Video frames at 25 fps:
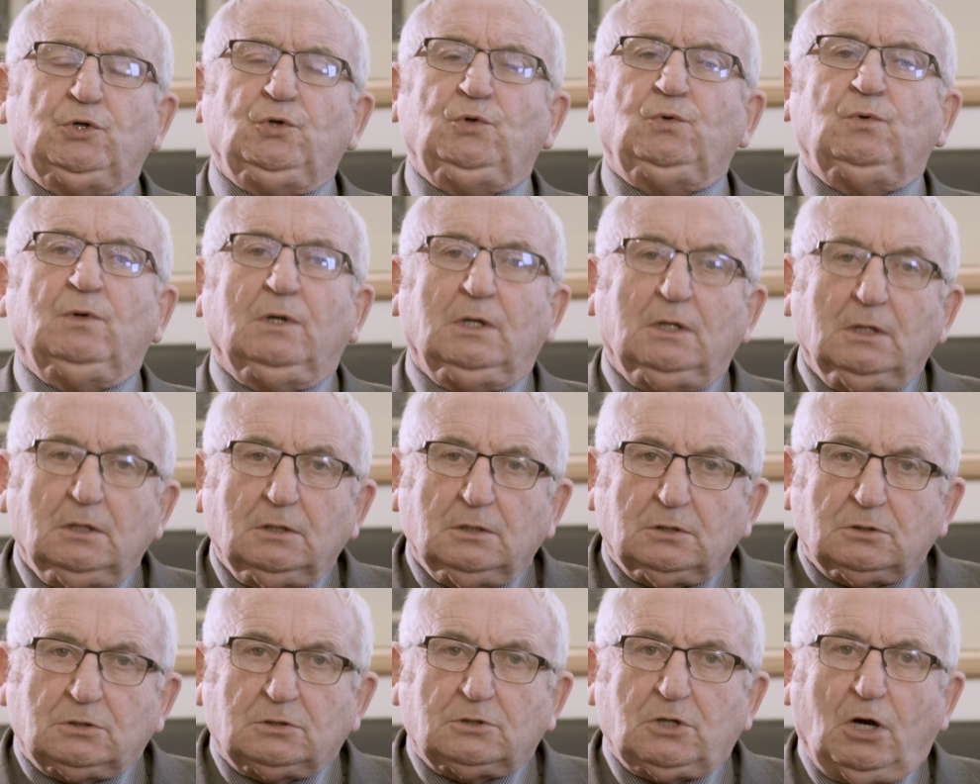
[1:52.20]
who
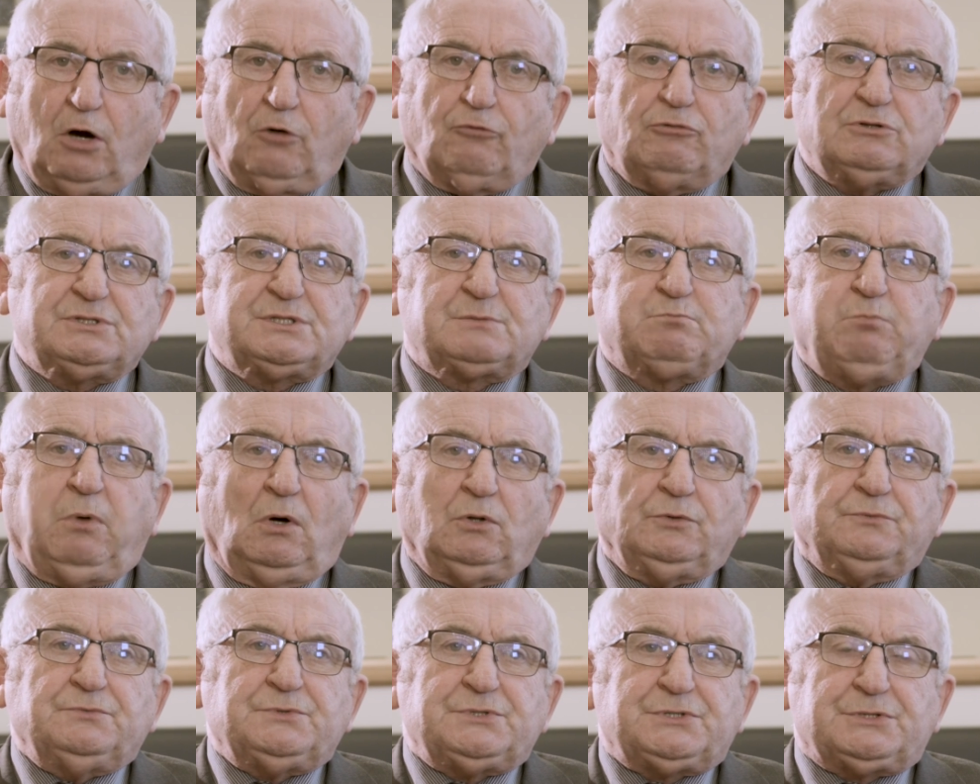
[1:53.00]

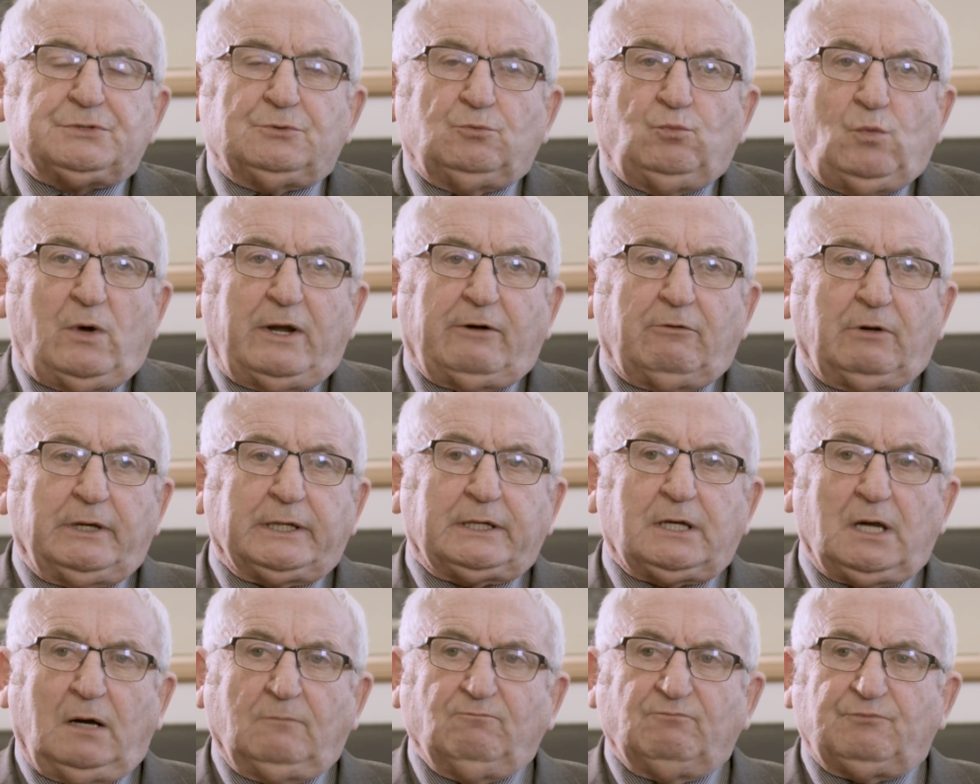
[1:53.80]
correspond to where I
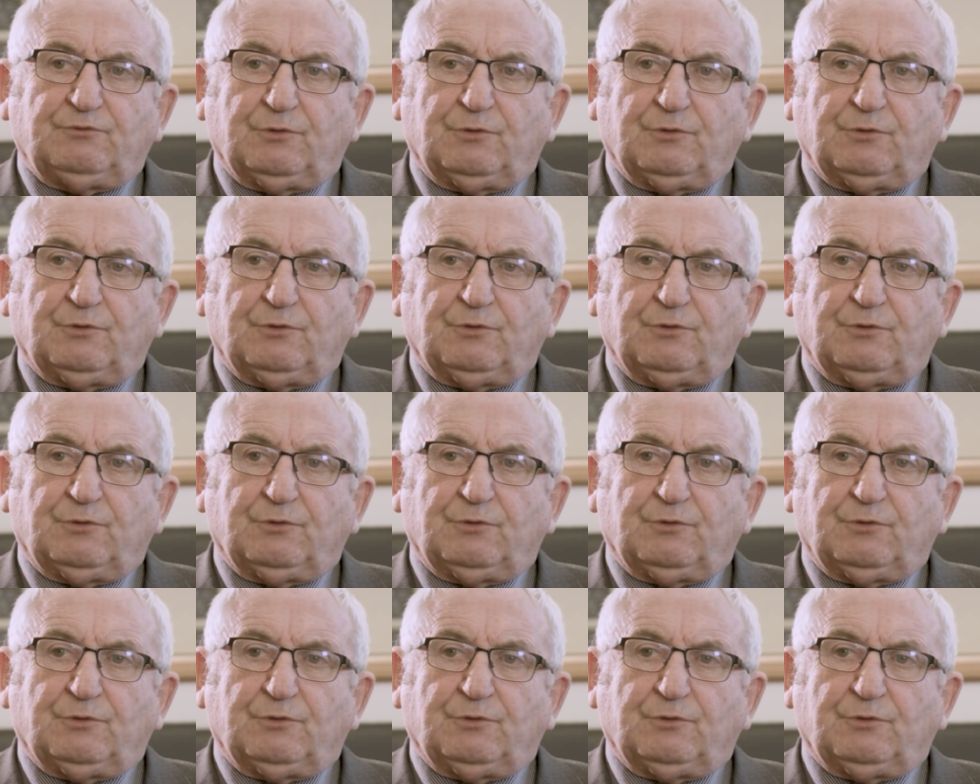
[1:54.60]
come